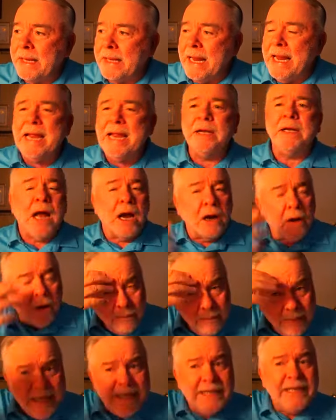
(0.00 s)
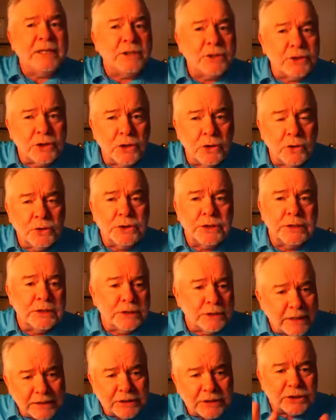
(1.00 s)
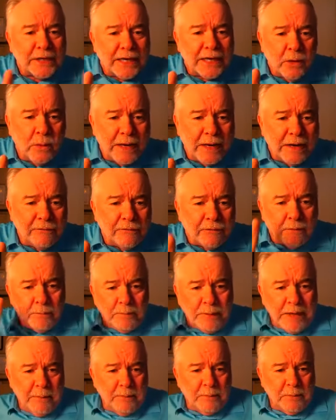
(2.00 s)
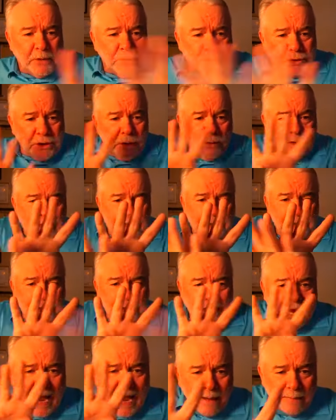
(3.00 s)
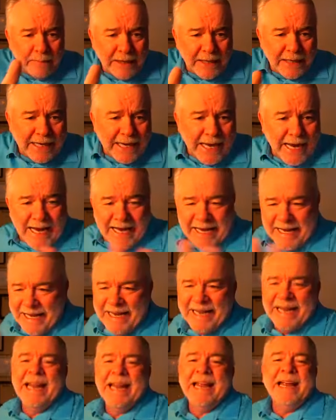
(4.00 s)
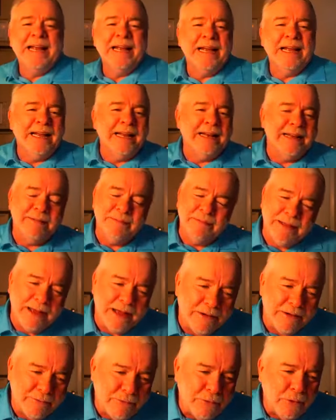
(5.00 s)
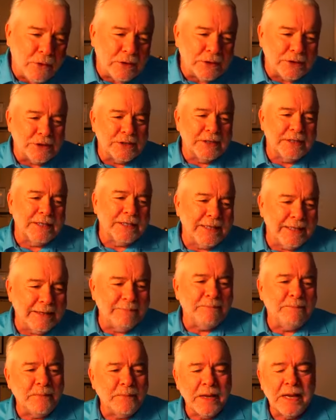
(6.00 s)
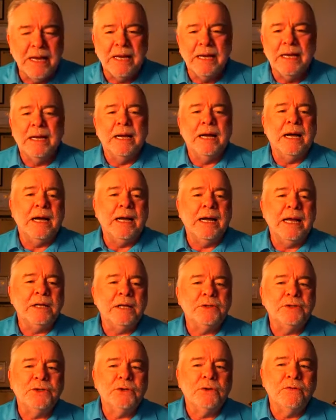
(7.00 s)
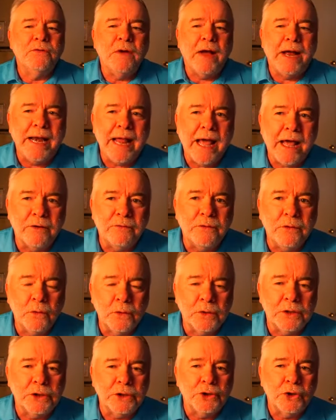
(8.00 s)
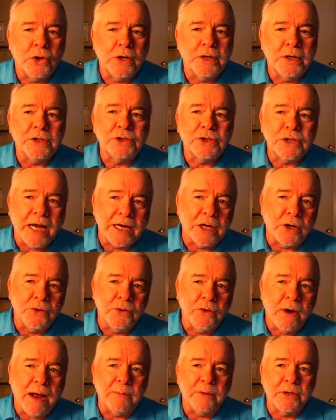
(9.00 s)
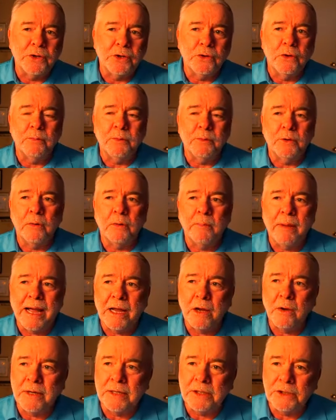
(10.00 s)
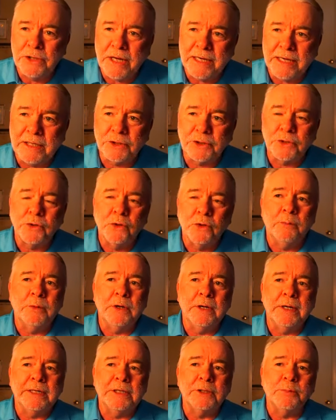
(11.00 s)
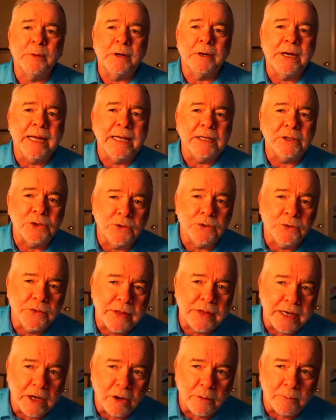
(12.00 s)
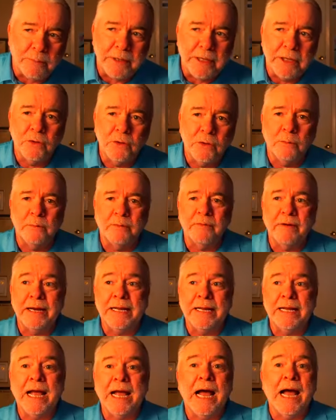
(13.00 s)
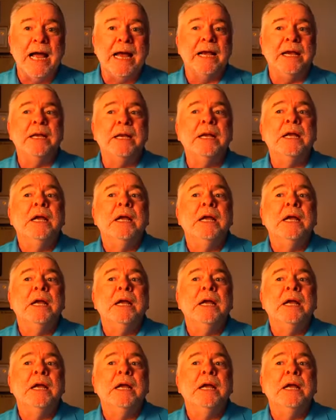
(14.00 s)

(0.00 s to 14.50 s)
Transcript: and our immediate solution is let's stay away from people so it doesn't happen again. Yeah. unfortunately, uh, as you'll find out if you were to join a psychodrama group or a bioenergetics group or an experiential therapy group of any kind,